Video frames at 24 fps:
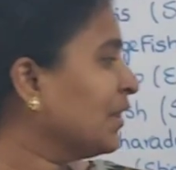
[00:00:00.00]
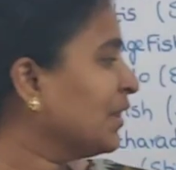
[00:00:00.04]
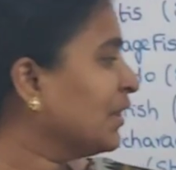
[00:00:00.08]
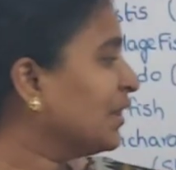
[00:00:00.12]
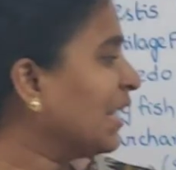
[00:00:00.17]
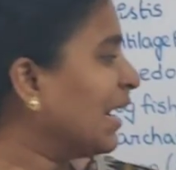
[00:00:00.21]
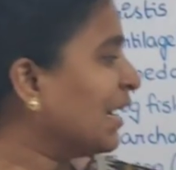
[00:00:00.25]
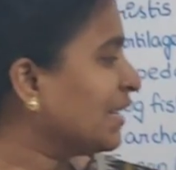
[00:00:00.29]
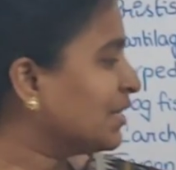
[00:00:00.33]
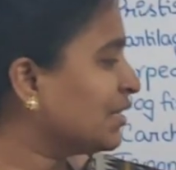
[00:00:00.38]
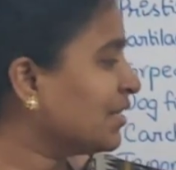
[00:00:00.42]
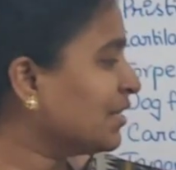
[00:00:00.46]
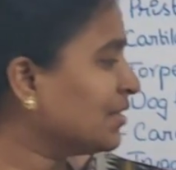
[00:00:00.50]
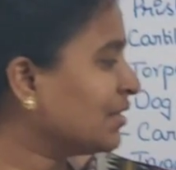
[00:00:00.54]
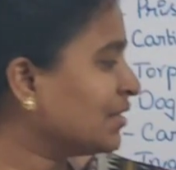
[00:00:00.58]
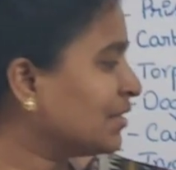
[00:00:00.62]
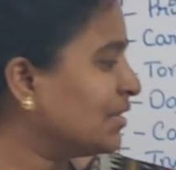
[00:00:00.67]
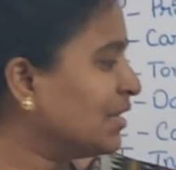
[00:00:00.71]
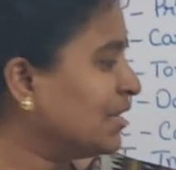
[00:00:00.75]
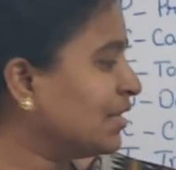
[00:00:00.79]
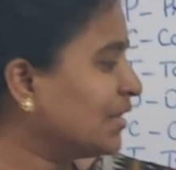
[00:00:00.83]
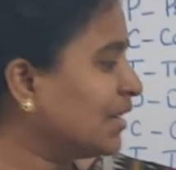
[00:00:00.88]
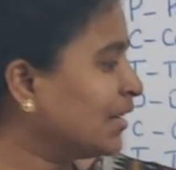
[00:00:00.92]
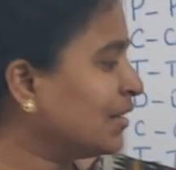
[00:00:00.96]
That's it.
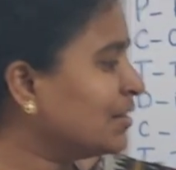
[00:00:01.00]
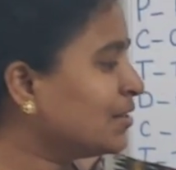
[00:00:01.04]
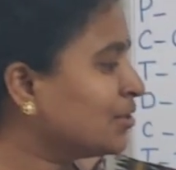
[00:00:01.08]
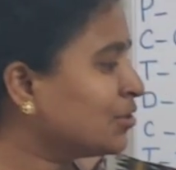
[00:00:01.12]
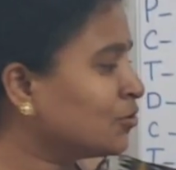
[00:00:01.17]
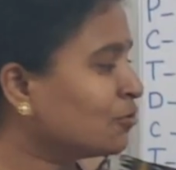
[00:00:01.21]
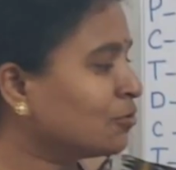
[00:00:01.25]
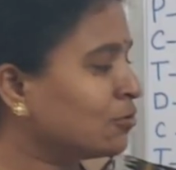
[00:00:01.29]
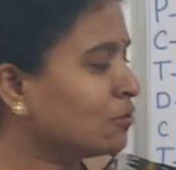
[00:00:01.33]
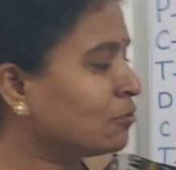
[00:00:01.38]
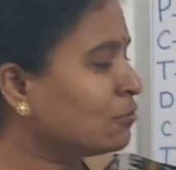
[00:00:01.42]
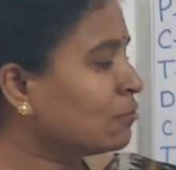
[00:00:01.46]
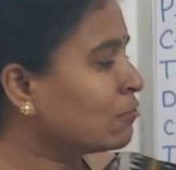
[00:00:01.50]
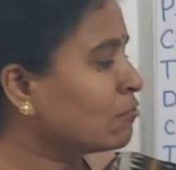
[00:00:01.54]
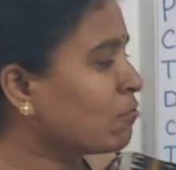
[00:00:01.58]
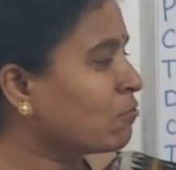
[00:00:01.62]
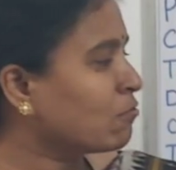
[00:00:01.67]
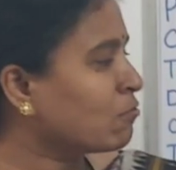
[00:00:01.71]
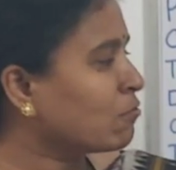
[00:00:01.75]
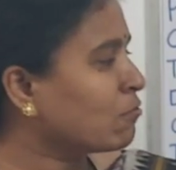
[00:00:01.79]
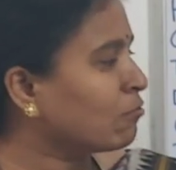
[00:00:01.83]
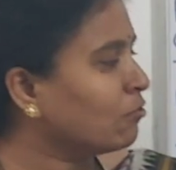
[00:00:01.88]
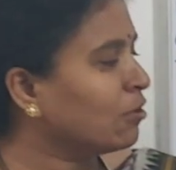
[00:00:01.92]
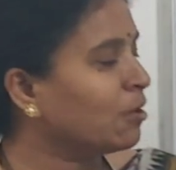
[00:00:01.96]
Sita ne Sruti ko
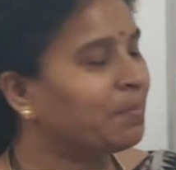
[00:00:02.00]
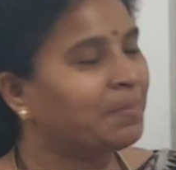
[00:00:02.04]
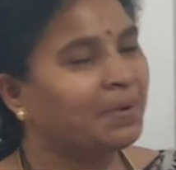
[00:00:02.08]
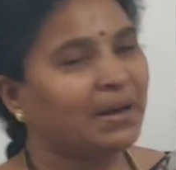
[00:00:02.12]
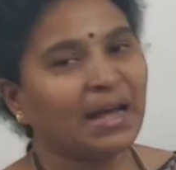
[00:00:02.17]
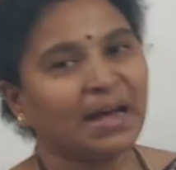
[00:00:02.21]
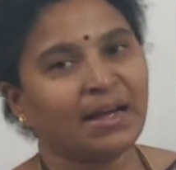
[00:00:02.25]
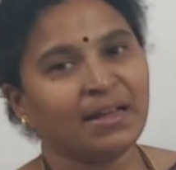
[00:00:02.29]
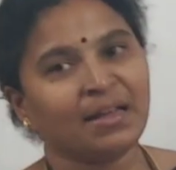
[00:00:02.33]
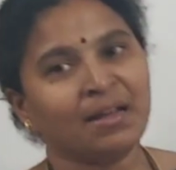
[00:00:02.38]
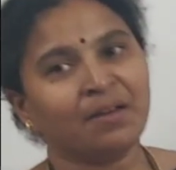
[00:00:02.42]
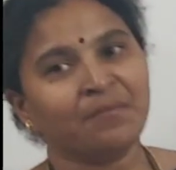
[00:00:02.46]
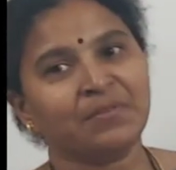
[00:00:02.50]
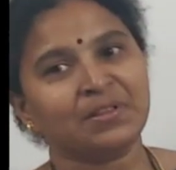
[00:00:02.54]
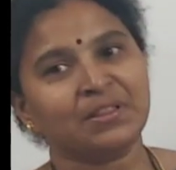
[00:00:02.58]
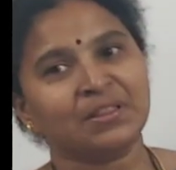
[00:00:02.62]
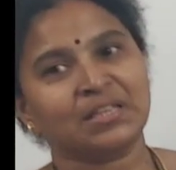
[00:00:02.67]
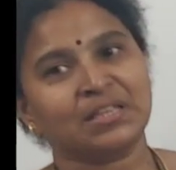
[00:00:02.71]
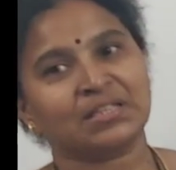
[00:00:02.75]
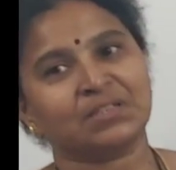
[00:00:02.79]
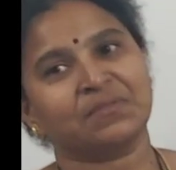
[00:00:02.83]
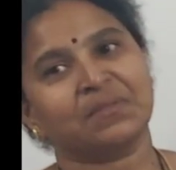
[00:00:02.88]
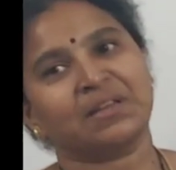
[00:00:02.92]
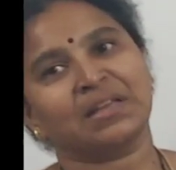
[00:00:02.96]
Coca-Cola pilaya. With
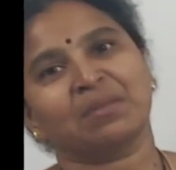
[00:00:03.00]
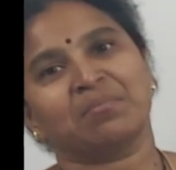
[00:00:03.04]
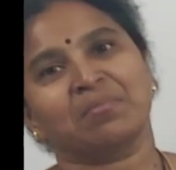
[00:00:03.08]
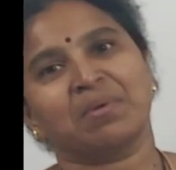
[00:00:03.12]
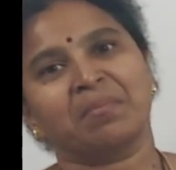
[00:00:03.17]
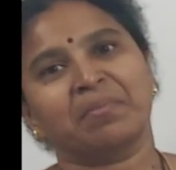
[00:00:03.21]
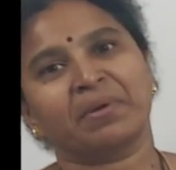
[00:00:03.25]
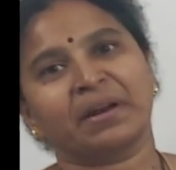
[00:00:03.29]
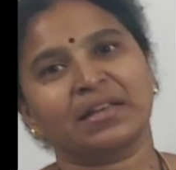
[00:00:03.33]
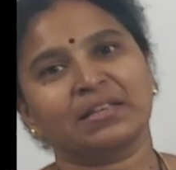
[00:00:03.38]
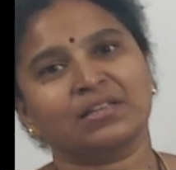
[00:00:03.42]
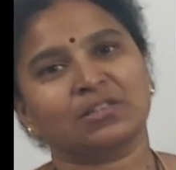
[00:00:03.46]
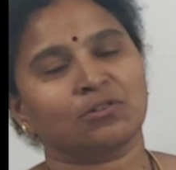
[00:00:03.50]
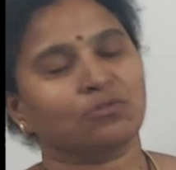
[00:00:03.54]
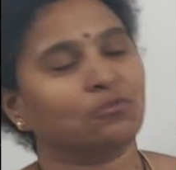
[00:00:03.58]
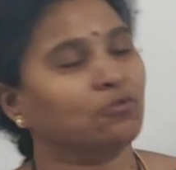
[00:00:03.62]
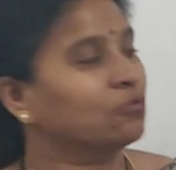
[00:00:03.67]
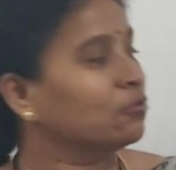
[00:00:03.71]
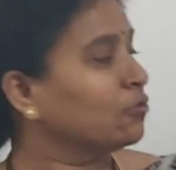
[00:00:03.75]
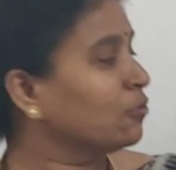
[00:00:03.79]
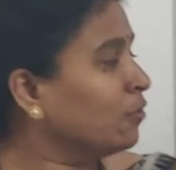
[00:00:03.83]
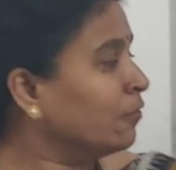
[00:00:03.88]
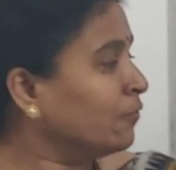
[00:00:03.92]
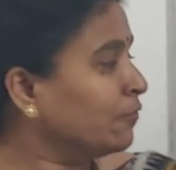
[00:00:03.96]
this, we can memorize the
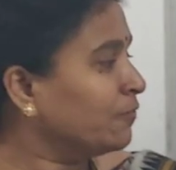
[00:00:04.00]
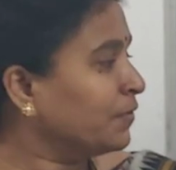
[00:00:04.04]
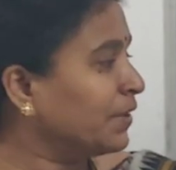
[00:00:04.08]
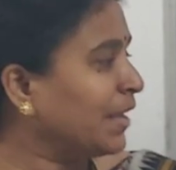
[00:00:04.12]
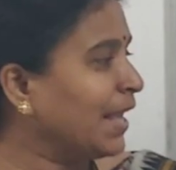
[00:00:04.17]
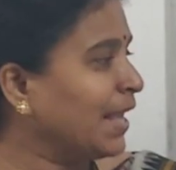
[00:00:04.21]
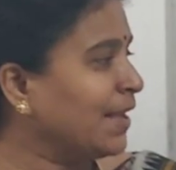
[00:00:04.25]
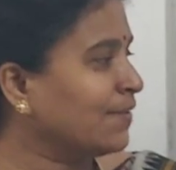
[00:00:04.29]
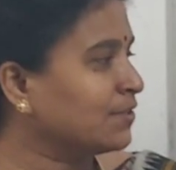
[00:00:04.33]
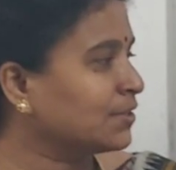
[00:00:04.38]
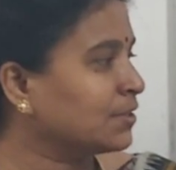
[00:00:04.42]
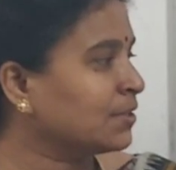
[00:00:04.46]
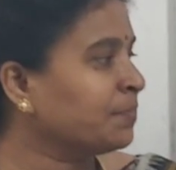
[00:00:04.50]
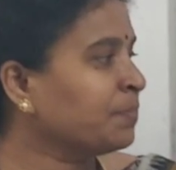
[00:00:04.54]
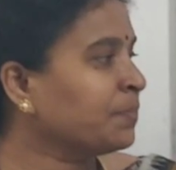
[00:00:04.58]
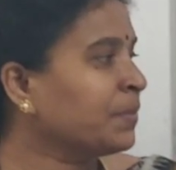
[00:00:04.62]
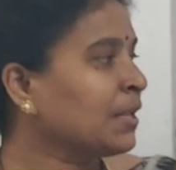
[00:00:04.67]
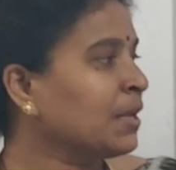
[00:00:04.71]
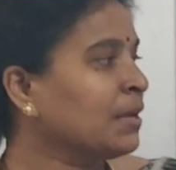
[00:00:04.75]
code of apes.